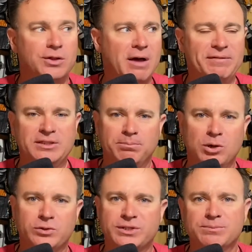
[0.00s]
Huffington
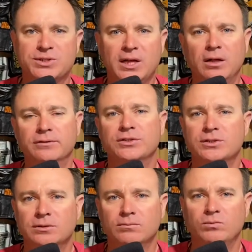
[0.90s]
Post themselves,
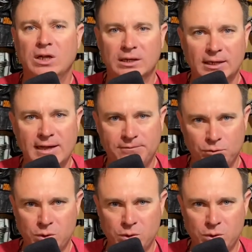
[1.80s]
a left